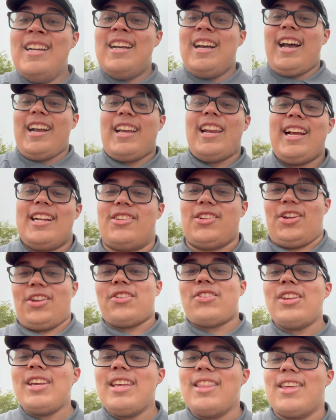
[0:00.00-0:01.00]
I can actually
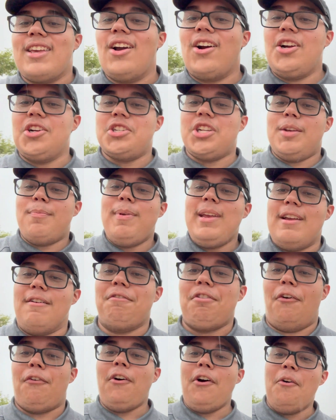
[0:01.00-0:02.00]
see the RGB of
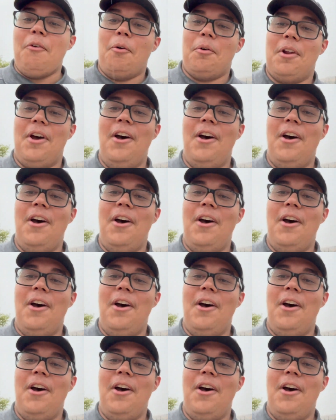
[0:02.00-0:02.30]
the phone